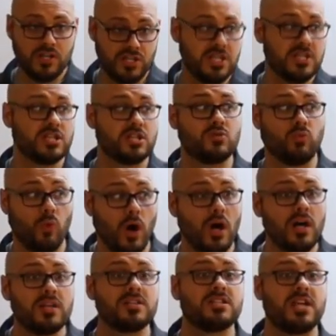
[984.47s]
Jesus
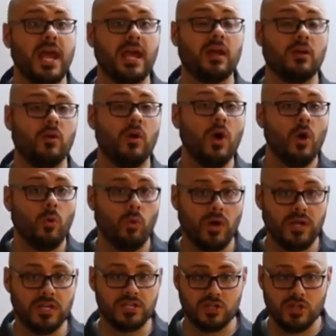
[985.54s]
was and what
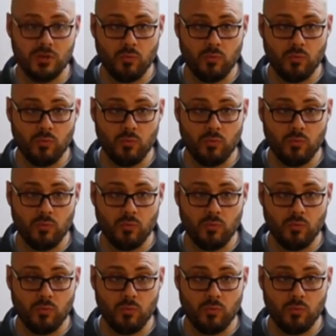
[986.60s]
his,